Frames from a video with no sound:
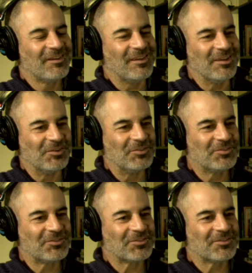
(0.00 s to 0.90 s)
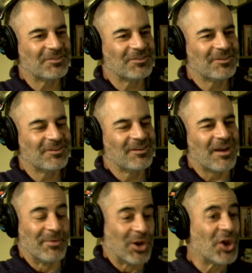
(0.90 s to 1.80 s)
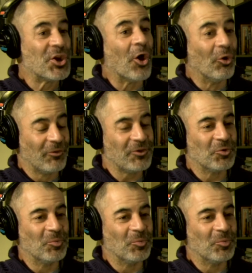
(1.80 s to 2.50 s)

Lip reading: is, I mean, I know that your